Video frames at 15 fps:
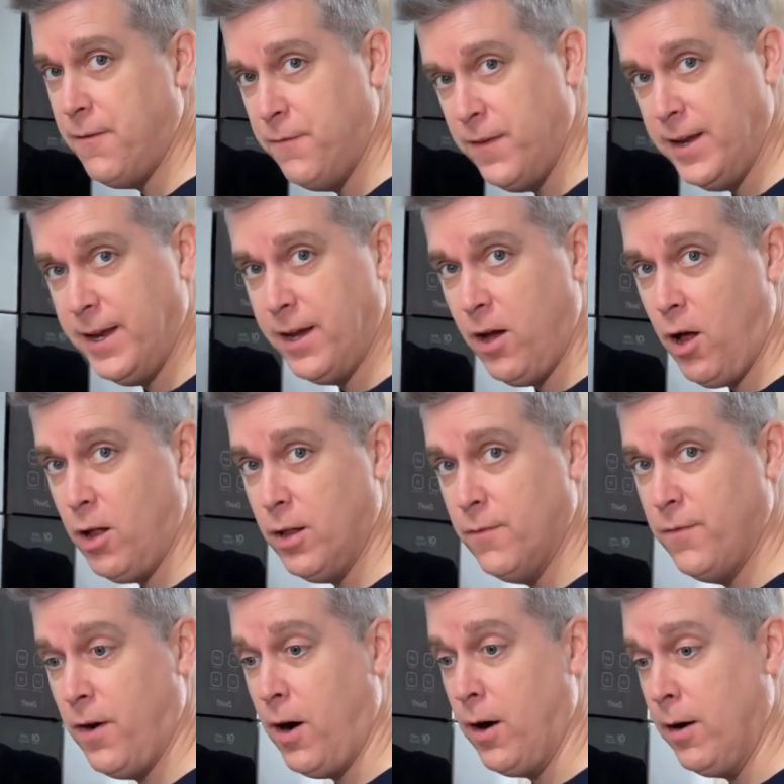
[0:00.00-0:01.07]
fitting all
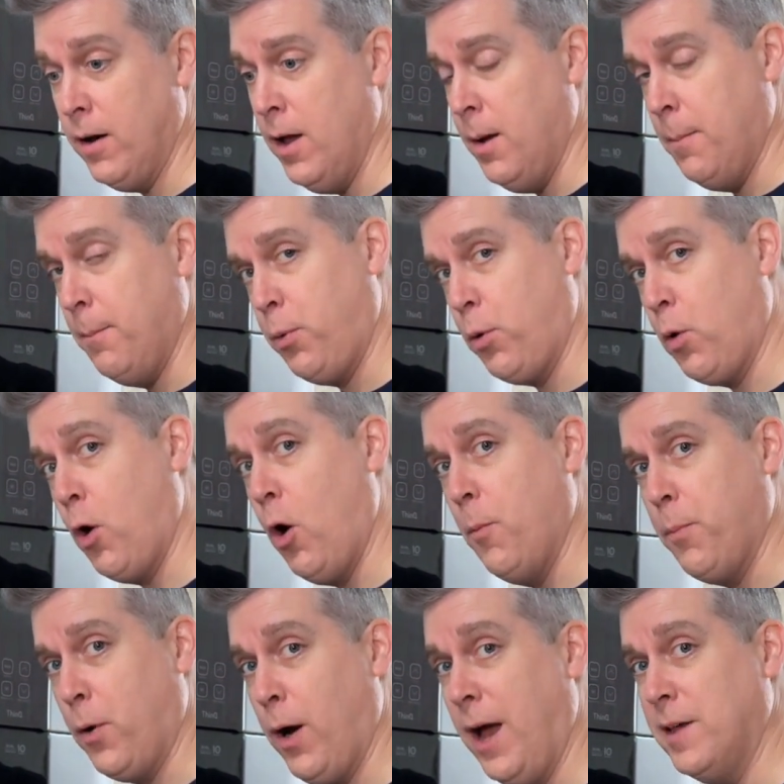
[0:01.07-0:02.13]
of our
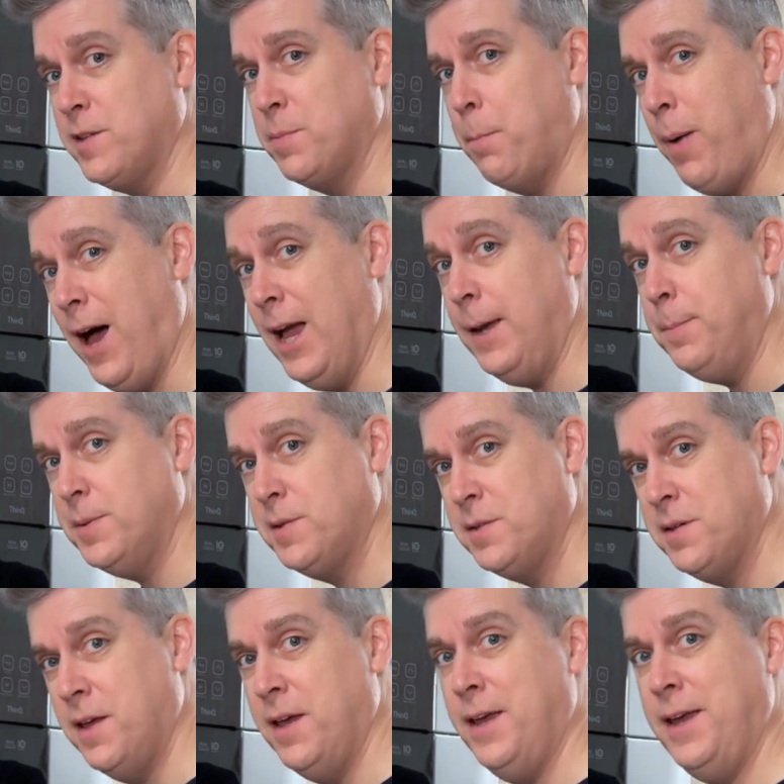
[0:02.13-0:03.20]
ProPress
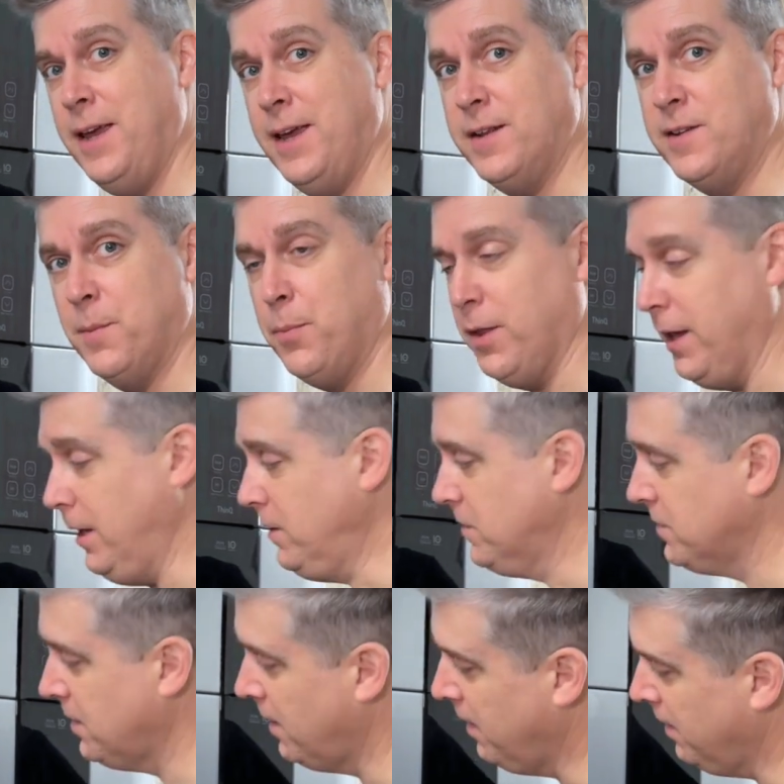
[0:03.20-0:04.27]
pipes into
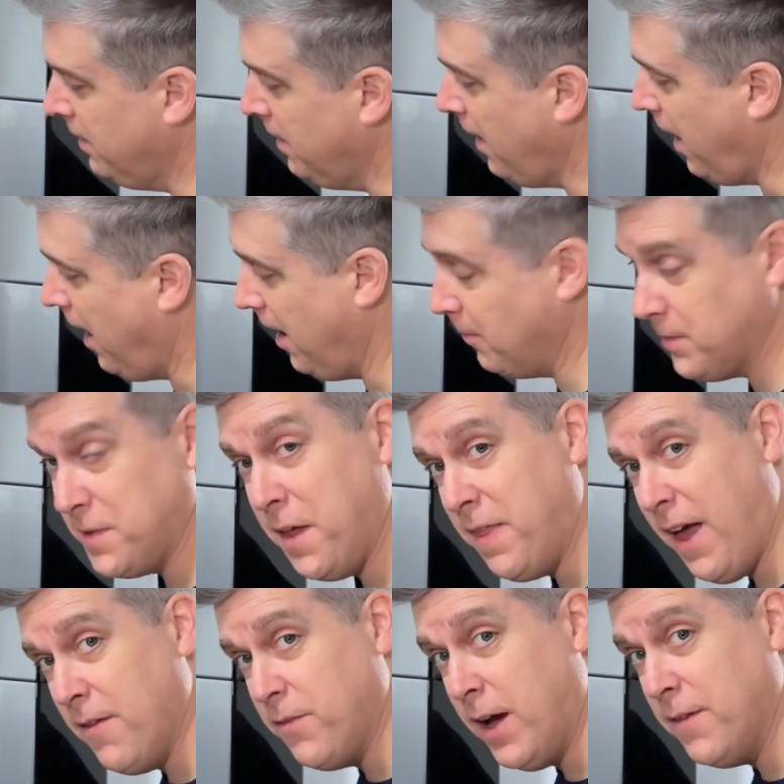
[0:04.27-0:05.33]
place. Say
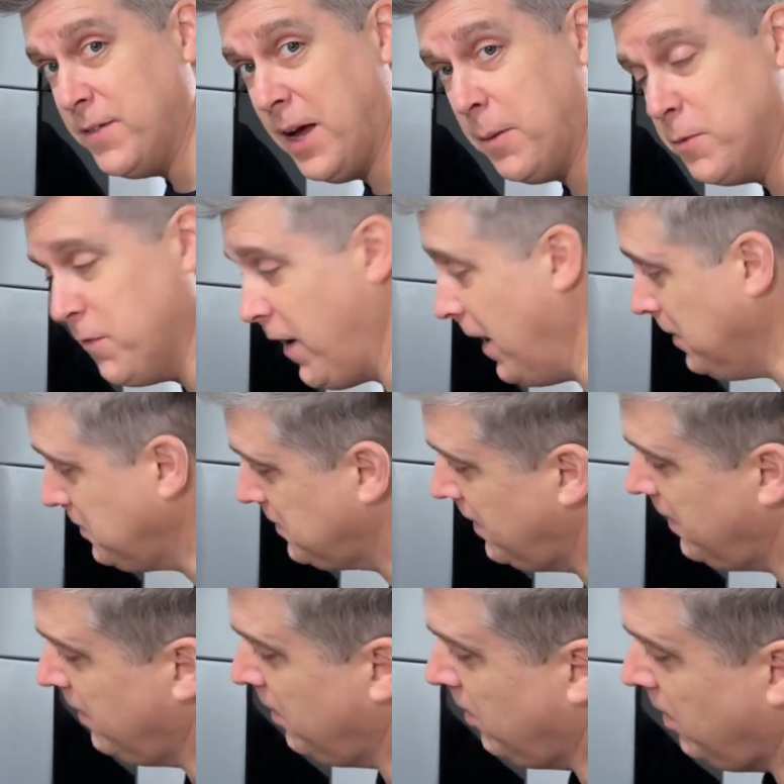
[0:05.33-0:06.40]
that 5 times fast.
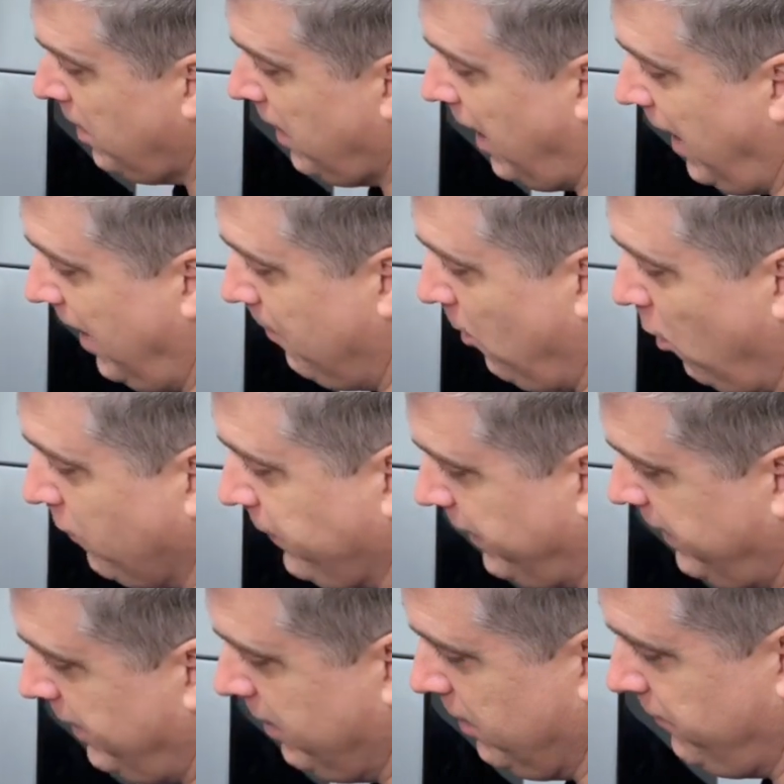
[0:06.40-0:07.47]
Over
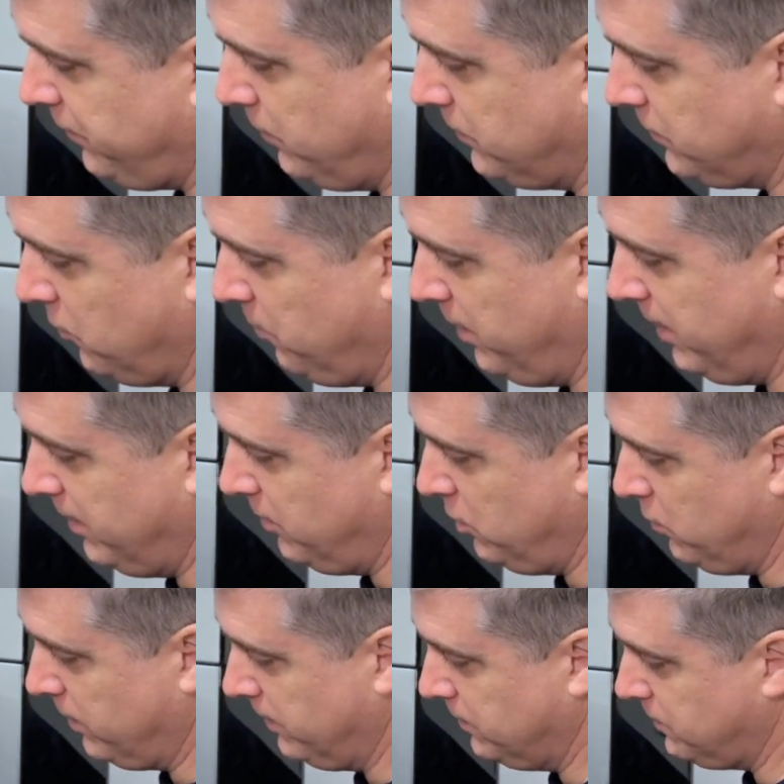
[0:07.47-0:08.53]
here, if you zoom in,
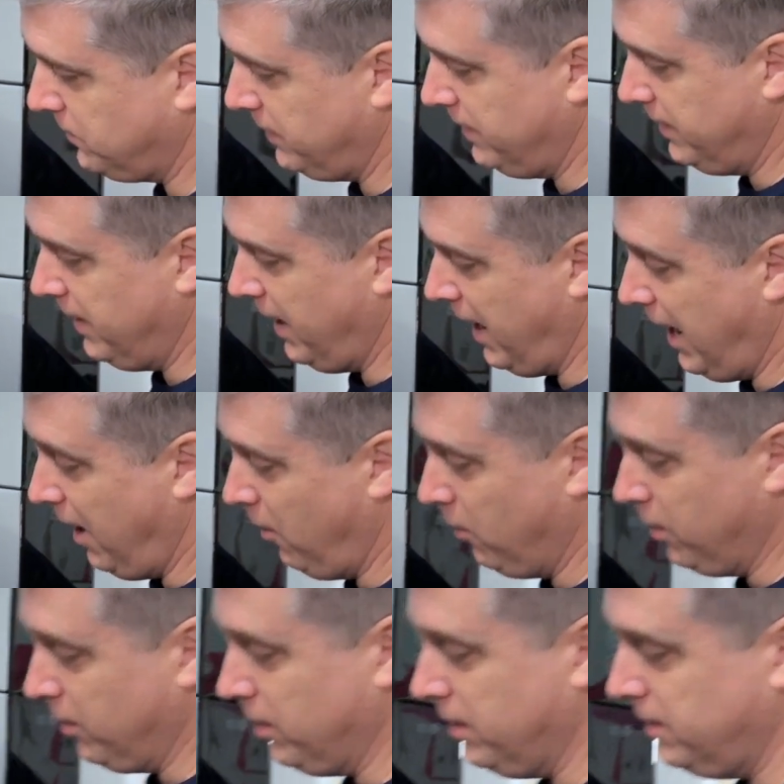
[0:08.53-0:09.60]
you can see
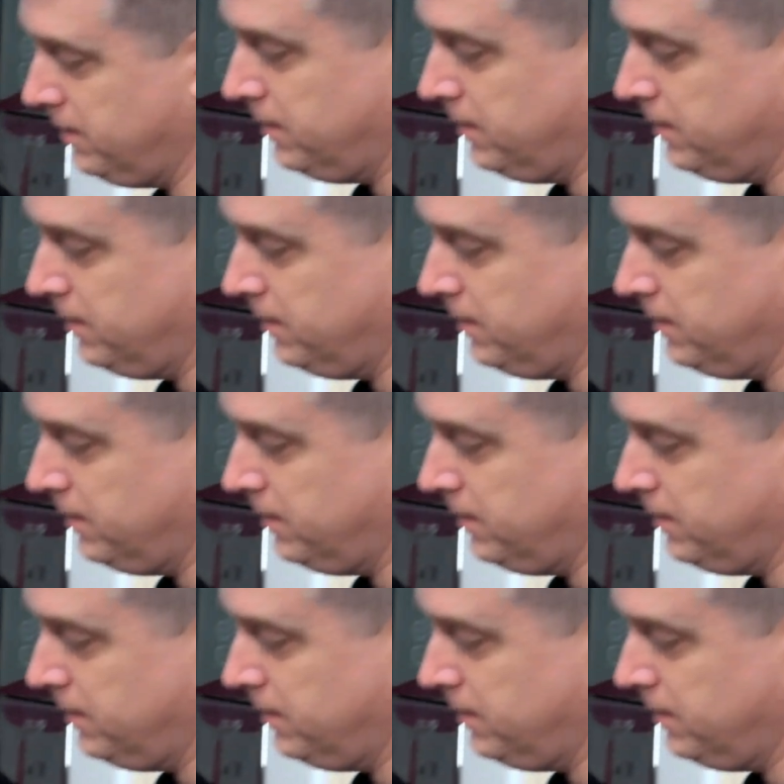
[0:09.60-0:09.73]
our